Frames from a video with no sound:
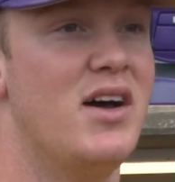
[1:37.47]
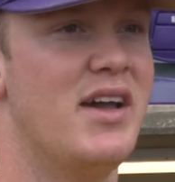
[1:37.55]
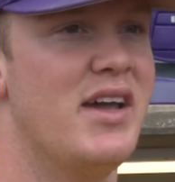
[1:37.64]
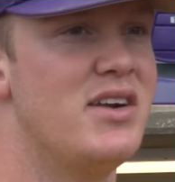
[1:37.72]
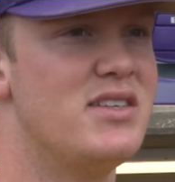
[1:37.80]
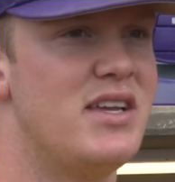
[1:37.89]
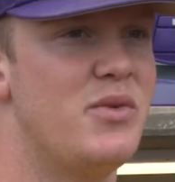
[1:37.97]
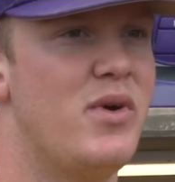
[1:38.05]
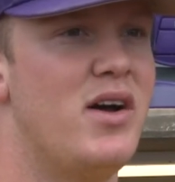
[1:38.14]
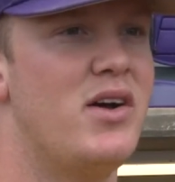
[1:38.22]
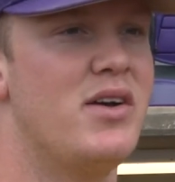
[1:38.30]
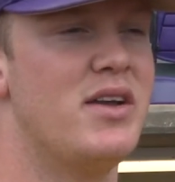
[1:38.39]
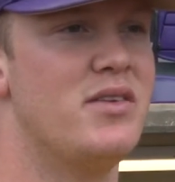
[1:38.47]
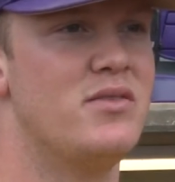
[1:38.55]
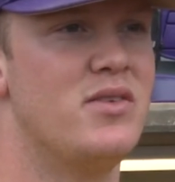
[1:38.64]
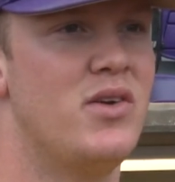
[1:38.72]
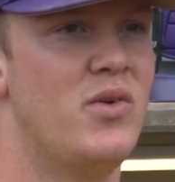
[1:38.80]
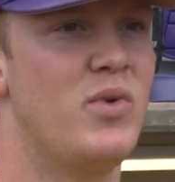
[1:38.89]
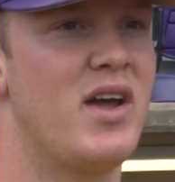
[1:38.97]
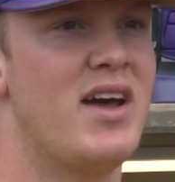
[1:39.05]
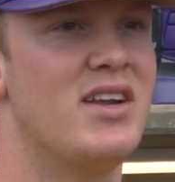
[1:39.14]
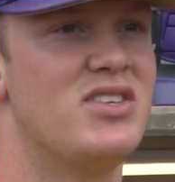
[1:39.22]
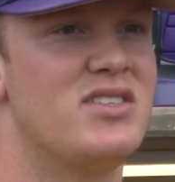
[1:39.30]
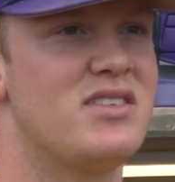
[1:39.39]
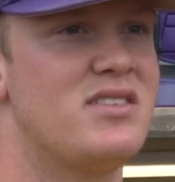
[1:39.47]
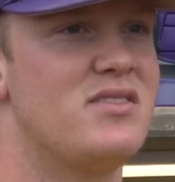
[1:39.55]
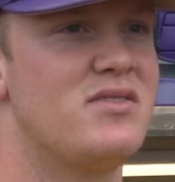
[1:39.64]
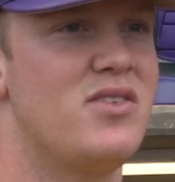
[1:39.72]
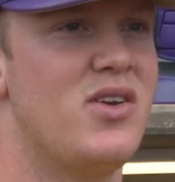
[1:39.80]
Hitters did well. And we kind of just